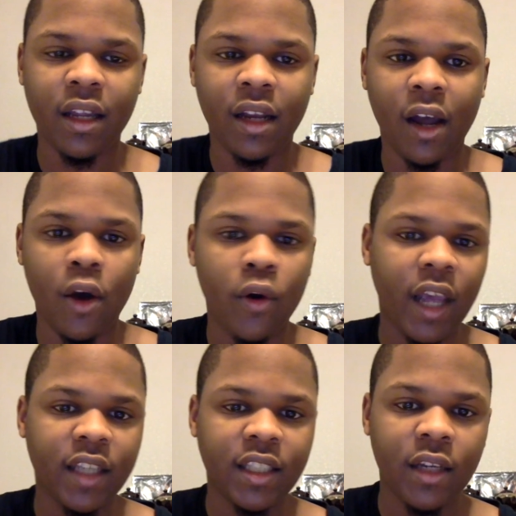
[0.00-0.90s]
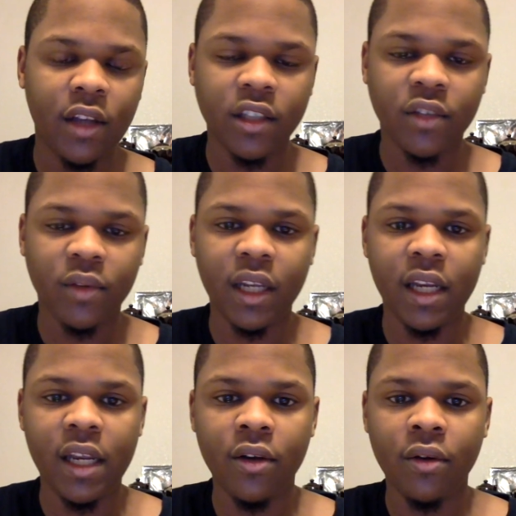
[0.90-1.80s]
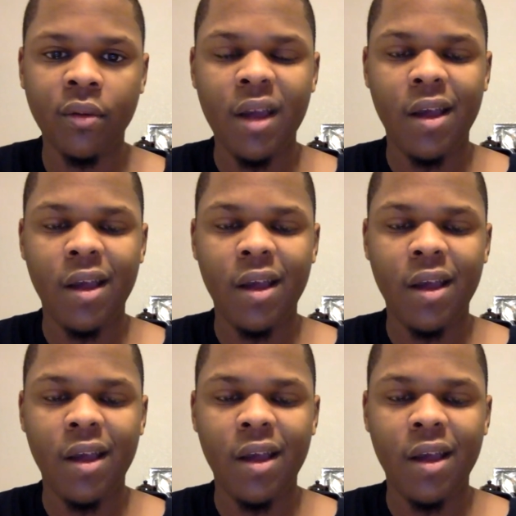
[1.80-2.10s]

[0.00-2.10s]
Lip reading: Like, OKC doesn't really need him.